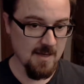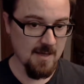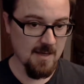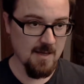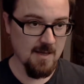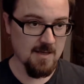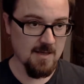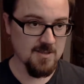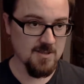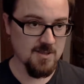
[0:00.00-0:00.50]

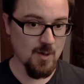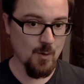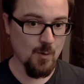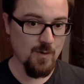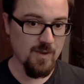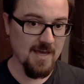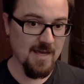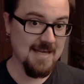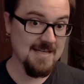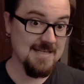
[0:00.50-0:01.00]
So
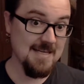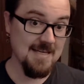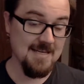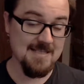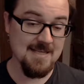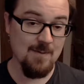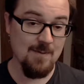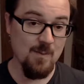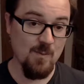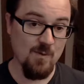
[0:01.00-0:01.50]
the idea is
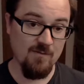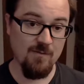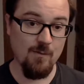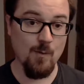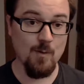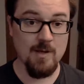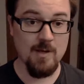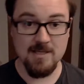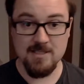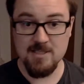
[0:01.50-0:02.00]
that we move
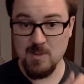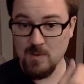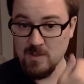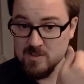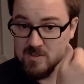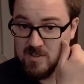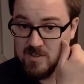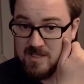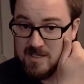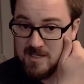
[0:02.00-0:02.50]
forward like
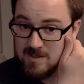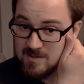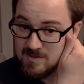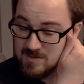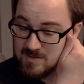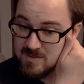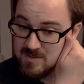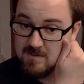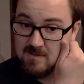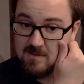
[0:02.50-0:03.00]
200
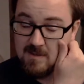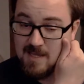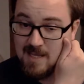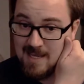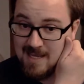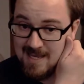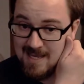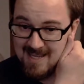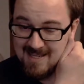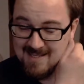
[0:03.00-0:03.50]
years,
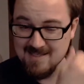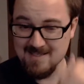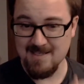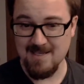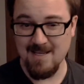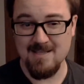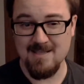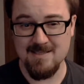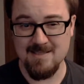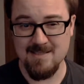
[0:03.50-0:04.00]
and
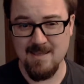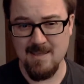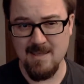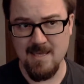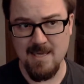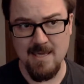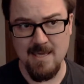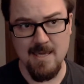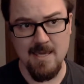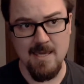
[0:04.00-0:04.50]
it's
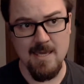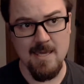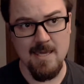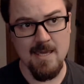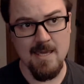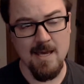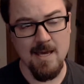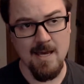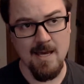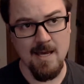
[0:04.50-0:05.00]
the
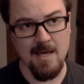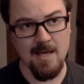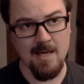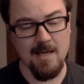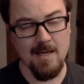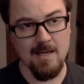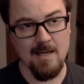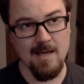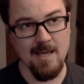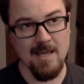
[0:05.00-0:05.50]

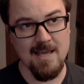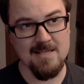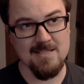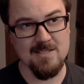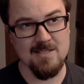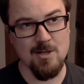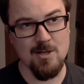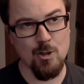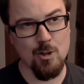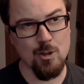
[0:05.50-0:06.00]
I
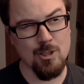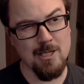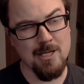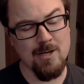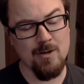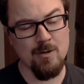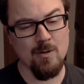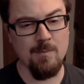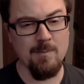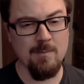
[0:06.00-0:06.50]
guess early
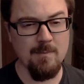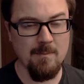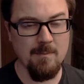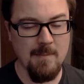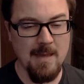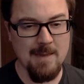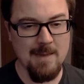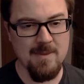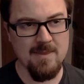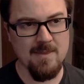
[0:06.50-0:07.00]
or
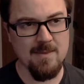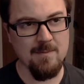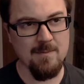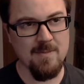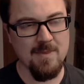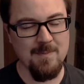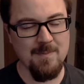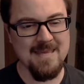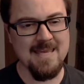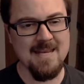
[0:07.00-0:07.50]
maybe the
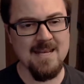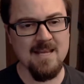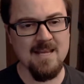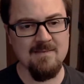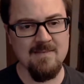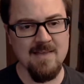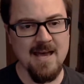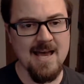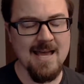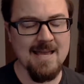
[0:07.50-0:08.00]
beginning of
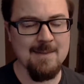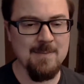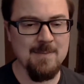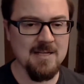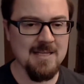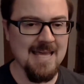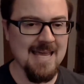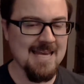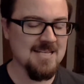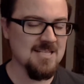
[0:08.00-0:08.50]
the High
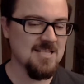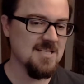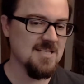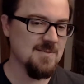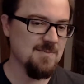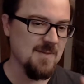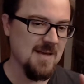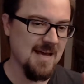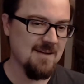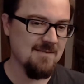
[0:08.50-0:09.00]
Middle Ages
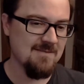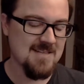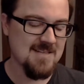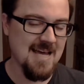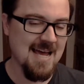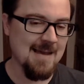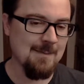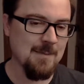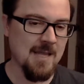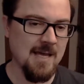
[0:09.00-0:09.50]
kind of
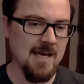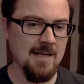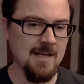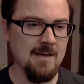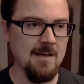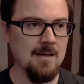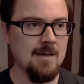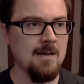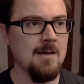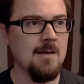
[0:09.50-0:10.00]

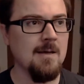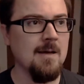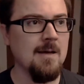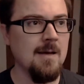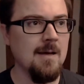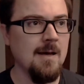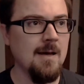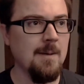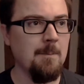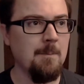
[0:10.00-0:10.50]
timeline,
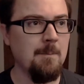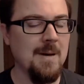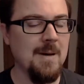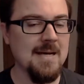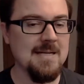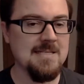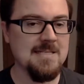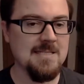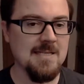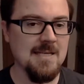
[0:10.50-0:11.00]

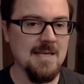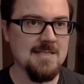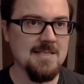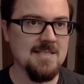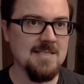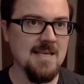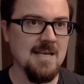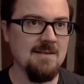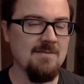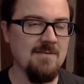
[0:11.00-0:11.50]
but
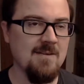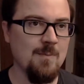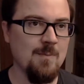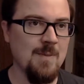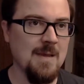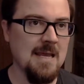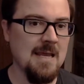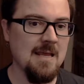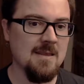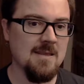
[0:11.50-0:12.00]
instead of there
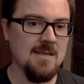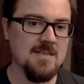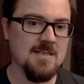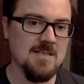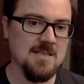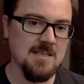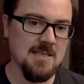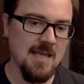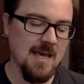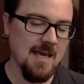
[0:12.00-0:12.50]
being
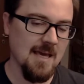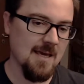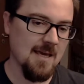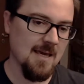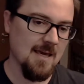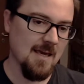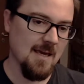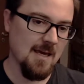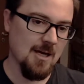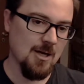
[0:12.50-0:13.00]
this like
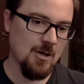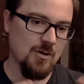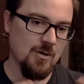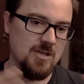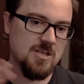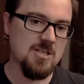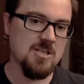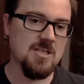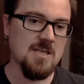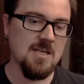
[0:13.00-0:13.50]

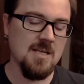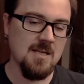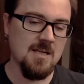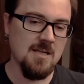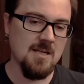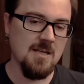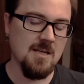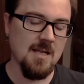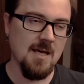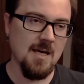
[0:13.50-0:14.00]

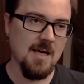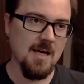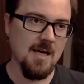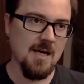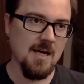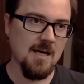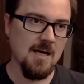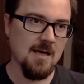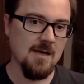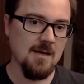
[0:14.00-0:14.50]
Christian
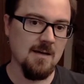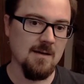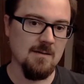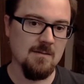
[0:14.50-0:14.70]
the